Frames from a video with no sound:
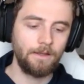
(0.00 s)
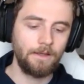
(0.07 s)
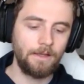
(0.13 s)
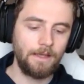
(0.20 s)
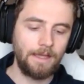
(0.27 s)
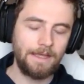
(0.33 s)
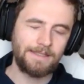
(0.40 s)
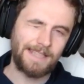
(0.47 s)

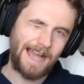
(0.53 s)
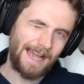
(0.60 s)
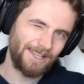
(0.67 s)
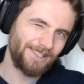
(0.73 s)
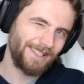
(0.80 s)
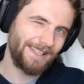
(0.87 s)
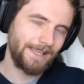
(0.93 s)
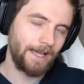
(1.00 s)
it's
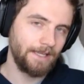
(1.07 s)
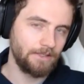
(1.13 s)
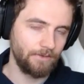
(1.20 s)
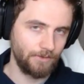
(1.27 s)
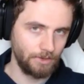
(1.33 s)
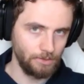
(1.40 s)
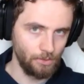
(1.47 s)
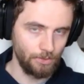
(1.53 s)
actually kind
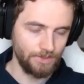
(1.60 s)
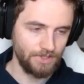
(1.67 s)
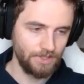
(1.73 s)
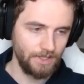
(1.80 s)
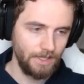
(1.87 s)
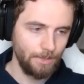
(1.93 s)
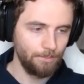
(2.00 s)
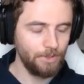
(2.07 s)
of close,
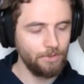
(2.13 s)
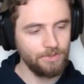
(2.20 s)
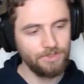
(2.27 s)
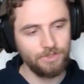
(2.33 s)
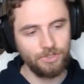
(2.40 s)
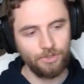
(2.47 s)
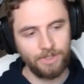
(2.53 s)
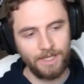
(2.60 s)
because
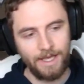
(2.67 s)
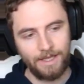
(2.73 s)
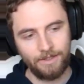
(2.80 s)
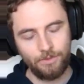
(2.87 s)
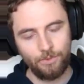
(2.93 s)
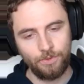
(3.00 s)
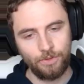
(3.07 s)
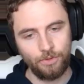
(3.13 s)
the
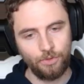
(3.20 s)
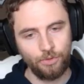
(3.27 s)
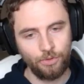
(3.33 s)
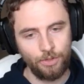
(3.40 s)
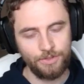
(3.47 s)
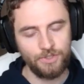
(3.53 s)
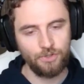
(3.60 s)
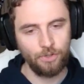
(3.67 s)
Shikaku can
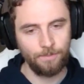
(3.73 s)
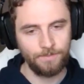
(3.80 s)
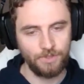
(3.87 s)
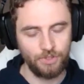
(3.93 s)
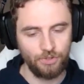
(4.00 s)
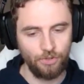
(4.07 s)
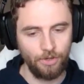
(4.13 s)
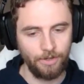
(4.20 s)
cross-drop
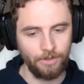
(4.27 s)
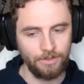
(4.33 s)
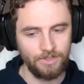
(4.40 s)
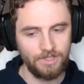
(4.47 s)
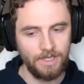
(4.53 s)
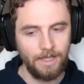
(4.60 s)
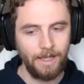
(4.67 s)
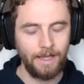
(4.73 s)

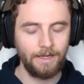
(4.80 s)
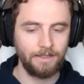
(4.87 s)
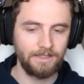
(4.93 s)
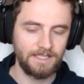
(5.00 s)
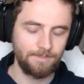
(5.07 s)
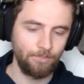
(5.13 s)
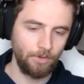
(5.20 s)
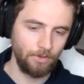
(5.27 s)
destroyers and it can
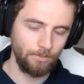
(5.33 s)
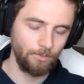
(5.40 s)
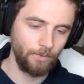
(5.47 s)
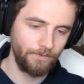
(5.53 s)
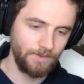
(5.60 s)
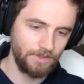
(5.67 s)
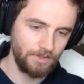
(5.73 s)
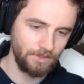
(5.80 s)
spot
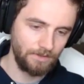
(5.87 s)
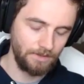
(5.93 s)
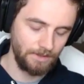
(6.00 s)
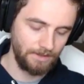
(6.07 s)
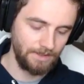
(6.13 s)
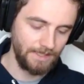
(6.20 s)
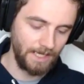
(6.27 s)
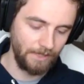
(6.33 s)
with
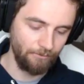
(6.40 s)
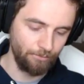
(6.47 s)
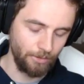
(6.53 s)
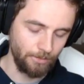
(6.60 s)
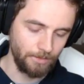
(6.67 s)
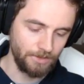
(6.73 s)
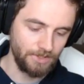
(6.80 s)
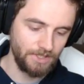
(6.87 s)
the dive
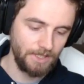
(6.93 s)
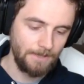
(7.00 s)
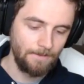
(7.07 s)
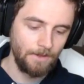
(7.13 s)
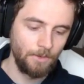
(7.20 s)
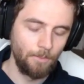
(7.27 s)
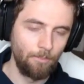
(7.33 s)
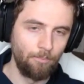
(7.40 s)
bombers,
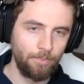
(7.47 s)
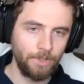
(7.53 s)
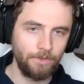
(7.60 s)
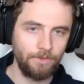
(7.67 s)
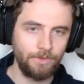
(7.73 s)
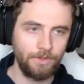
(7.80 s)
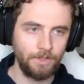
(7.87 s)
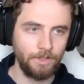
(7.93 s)

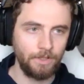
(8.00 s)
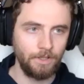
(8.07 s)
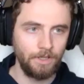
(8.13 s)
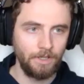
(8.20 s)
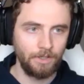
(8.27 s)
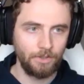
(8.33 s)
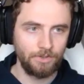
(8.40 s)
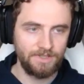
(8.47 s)
but the
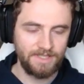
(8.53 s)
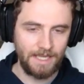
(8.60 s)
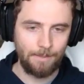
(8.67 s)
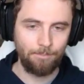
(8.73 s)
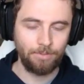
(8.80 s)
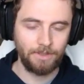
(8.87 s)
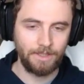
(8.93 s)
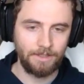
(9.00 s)

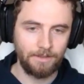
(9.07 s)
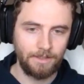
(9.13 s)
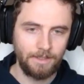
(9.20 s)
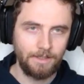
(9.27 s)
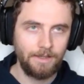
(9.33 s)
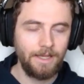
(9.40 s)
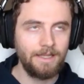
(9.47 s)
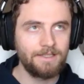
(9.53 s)
Zeppelin
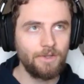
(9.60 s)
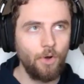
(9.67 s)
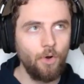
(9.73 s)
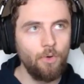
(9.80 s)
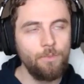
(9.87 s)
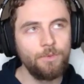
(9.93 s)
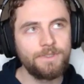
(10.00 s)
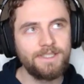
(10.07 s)
is
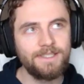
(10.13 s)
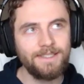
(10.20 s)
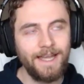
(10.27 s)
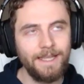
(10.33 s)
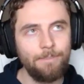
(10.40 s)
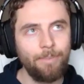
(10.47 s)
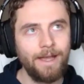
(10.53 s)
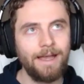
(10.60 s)
almost
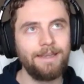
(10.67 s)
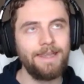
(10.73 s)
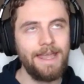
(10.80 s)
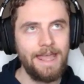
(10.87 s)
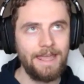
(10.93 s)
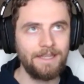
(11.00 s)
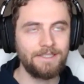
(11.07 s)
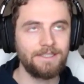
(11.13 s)

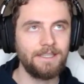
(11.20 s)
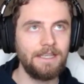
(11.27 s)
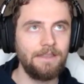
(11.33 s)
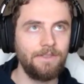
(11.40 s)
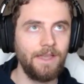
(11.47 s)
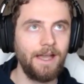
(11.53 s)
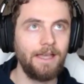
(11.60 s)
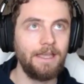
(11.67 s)
Saipan-esque
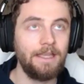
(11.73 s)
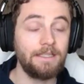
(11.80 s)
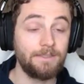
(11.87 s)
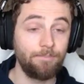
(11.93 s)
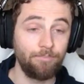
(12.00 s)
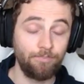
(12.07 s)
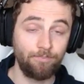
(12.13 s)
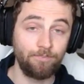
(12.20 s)
in that its
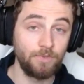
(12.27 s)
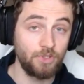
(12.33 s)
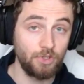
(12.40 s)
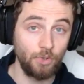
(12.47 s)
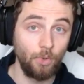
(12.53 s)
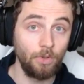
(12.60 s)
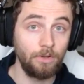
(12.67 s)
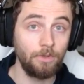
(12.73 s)

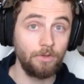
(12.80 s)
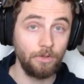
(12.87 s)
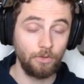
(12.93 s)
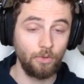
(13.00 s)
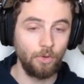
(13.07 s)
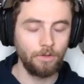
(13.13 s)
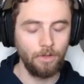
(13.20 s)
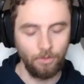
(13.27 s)
sole
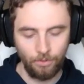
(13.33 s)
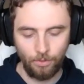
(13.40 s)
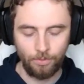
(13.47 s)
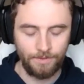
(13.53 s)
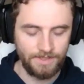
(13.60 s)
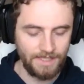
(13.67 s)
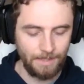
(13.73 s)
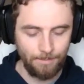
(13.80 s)
goal, although
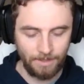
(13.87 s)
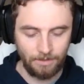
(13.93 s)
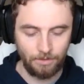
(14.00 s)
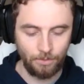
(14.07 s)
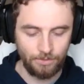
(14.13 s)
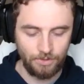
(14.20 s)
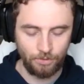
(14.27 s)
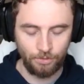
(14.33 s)
the Saipan can
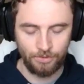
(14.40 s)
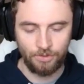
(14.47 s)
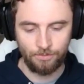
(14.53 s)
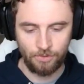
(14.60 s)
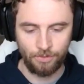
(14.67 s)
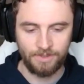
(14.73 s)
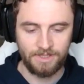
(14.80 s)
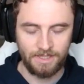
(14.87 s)
also cross-drop
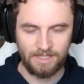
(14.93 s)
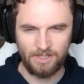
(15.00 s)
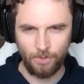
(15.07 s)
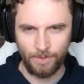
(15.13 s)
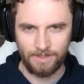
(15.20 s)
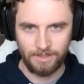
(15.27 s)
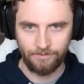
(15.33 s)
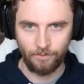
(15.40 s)
destroyers, is actually
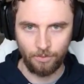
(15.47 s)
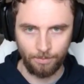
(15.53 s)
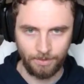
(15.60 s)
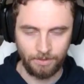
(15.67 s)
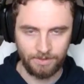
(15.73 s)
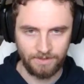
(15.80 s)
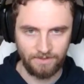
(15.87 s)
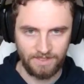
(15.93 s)
quite difficult
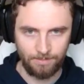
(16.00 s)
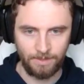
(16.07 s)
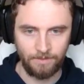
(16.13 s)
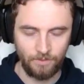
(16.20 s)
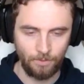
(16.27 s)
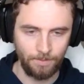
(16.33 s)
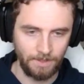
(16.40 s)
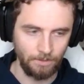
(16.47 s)
because of the speed of
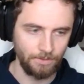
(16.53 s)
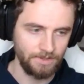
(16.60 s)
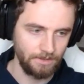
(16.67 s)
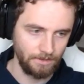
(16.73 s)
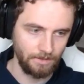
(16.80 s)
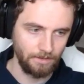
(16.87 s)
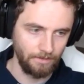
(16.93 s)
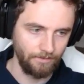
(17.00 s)
the torpedoes
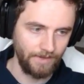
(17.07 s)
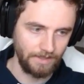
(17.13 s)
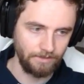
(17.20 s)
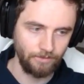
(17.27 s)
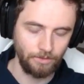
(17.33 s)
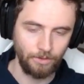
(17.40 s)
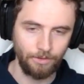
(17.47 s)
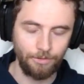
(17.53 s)
and the fact
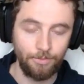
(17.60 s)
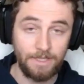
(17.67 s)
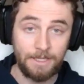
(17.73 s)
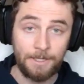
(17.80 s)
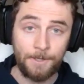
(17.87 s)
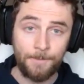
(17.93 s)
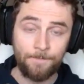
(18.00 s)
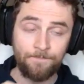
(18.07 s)
we've only got 3.
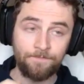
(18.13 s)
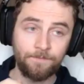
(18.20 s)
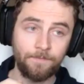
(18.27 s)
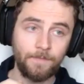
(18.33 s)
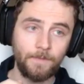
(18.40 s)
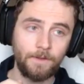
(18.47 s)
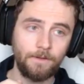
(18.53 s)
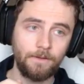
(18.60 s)

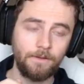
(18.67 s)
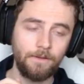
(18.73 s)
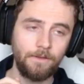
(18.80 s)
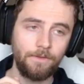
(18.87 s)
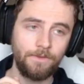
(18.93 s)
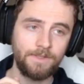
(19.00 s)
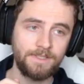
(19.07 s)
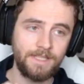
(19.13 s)

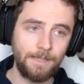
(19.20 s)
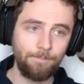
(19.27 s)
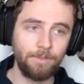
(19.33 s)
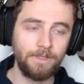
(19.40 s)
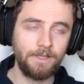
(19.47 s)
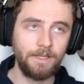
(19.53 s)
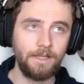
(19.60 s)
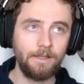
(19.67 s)
The
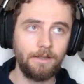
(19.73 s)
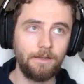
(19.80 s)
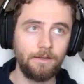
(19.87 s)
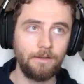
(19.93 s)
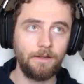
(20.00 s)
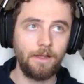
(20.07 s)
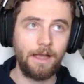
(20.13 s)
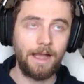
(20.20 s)
Zeppelin
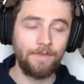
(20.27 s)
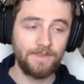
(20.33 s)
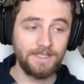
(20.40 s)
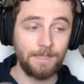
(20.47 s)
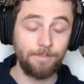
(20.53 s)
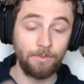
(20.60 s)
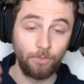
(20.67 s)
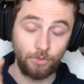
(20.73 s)
and the
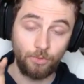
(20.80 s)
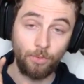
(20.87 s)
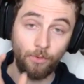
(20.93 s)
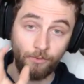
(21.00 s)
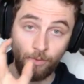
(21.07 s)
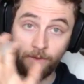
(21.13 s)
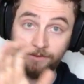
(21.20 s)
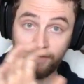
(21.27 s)
Saipan would
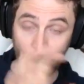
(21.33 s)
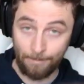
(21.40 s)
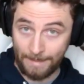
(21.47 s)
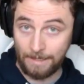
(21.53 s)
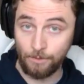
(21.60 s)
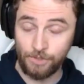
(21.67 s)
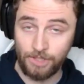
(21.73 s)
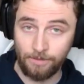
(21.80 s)
both go after a
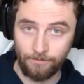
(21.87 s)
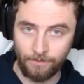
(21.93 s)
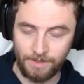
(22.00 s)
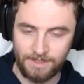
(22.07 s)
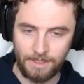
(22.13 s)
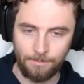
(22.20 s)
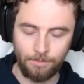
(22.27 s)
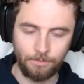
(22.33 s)
battleship, for
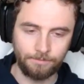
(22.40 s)
example.